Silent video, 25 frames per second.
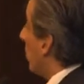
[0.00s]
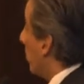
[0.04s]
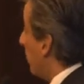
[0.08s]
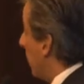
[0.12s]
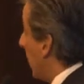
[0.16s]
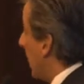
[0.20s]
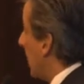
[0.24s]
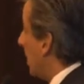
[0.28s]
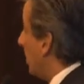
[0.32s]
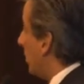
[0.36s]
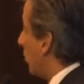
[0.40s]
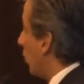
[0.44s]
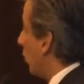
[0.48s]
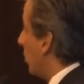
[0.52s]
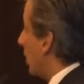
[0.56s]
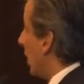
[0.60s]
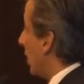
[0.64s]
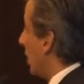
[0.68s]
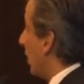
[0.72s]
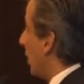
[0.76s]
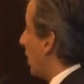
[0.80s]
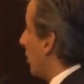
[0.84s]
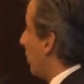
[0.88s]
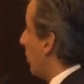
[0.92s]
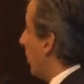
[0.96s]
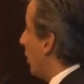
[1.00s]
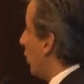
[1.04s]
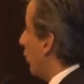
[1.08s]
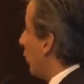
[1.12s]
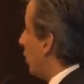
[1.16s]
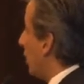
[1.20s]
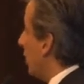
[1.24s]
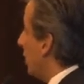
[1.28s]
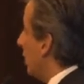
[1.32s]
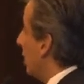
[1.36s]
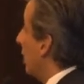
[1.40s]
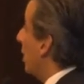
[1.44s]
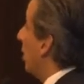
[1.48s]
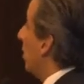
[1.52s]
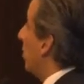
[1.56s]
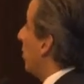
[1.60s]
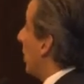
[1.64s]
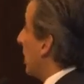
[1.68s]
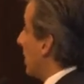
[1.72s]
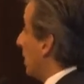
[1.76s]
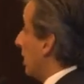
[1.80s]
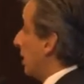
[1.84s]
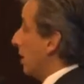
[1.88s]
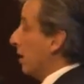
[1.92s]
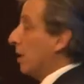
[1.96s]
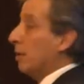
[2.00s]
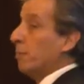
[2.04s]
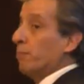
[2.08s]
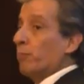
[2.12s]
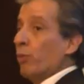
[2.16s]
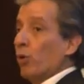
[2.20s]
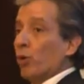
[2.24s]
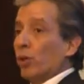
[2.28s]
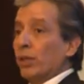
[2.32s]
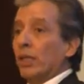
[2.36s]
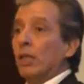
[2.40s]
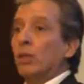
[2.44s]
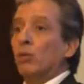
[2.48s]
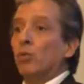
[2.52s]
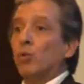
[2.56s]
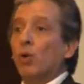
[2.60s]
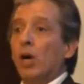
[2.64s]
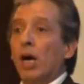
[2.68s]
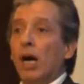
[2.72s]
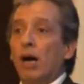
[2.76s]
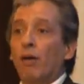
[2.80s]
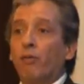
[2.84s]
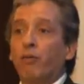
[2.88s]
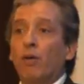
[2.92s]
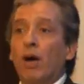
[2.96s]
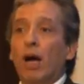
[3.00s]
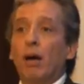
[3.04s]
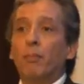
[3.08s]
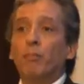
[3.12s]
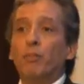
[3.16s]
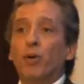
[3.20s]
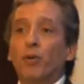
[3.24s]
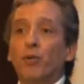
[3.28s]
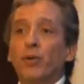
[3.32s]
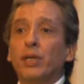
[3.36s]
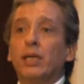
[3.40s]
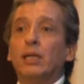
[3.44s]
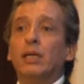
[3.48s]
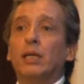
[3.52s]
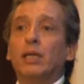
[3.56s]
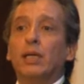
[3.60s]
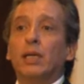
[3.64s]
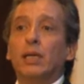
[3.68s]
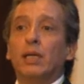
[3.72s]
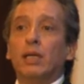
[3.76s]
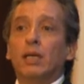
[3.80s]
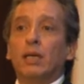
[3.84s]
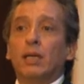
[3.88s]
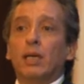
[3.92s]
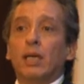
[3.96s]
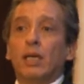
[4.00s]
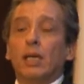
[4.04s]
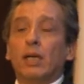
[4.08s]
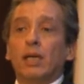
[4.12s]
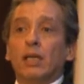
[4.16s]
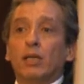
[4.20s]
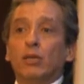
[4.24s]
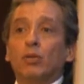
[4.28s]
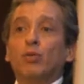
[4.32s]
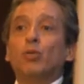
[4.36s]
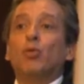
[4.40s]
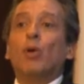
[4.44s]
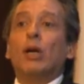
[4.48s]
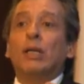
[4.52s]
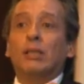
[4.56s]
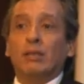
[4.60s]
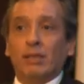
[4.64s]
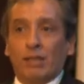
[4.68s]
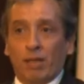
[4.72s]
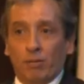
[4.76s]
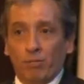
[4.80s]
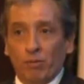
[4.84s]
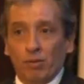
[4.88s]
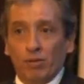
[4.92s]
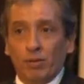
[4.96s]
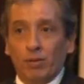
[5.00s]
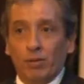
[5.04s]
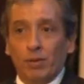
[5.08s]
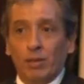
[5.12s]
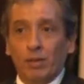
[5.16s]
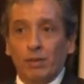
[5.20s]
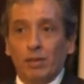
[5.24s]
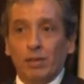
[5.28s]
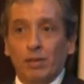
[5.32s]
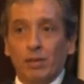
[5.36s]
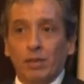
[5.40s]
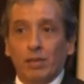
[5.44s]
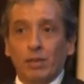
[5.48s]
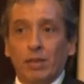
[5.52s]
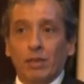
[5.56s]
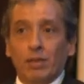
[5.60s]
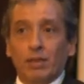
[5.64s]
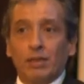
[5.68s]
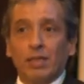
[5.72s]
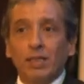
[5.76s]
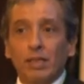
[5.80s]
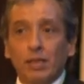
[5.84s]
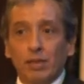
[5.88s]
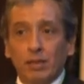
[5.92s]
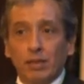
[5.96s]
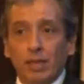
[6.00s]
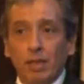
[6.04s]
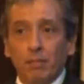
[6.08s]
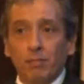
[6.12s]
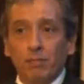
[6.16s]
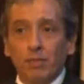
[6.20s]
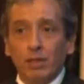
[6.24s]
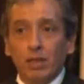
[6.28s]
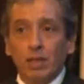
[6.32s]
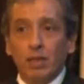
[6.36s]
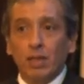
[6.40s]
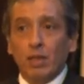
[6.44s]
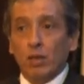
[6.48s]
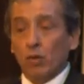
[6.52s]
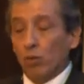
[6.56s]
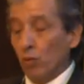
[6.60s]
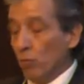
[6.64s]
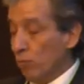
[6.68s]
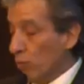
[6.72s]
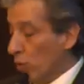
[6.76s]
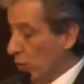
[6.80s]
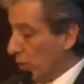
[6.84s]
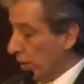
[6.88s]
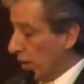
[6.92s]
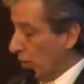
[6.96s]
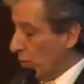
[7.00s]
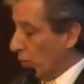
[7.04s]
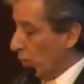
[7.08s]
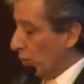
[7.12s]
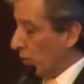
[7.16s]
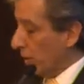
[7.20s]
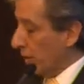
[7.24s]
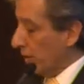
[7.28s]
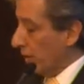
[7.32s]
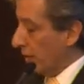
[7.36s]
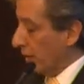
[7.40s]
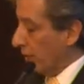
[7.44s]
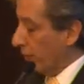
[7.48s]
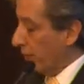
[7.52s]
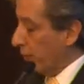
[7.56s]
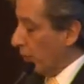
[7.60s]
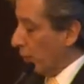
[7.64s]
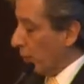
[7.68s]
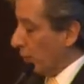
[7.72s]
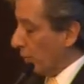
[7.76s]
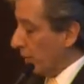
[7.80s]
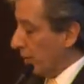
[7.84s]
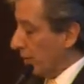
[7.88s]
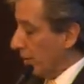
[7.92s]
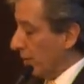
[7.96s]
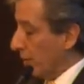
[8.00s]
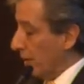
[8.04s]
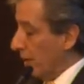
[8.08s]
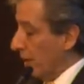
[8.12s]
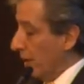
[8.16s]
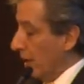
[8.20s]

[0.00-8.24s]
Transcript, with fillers: based on that experience, but it is important to have a very trustable system to monitoring the forest.